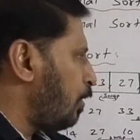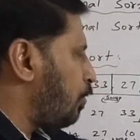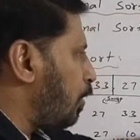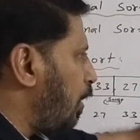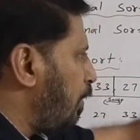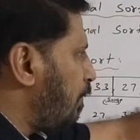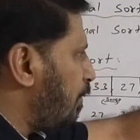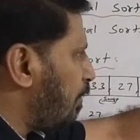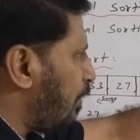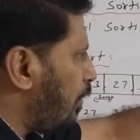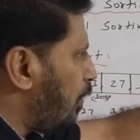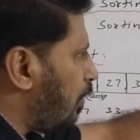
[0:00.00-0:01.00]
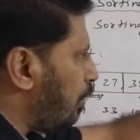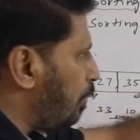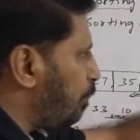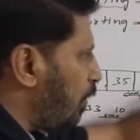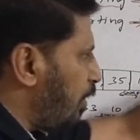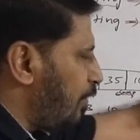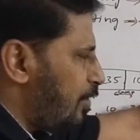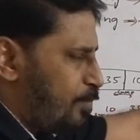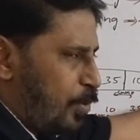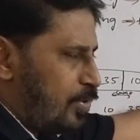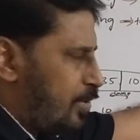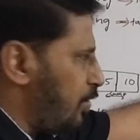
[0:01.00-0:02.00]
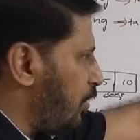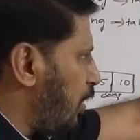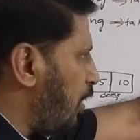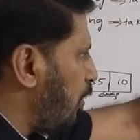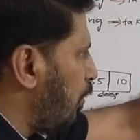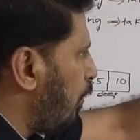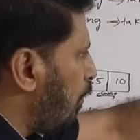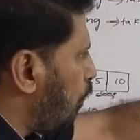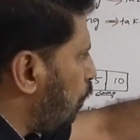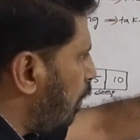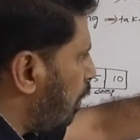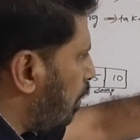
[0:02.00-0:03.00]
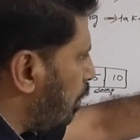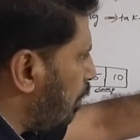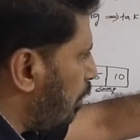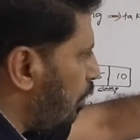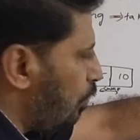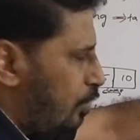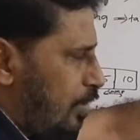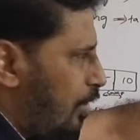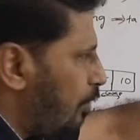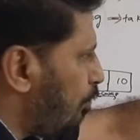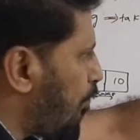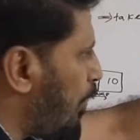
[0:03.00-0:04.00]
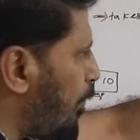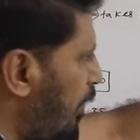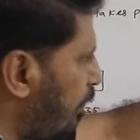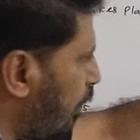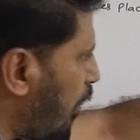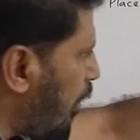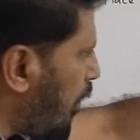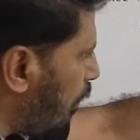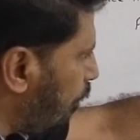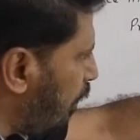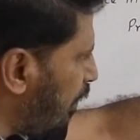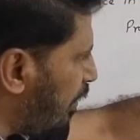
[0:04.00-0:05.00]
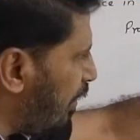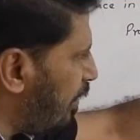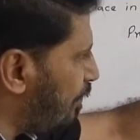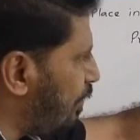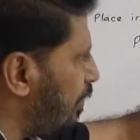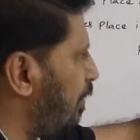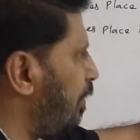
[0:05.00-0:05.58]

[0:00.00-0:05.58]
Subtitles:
So in this algorithm, in this procedure, we are using bubble sort with list.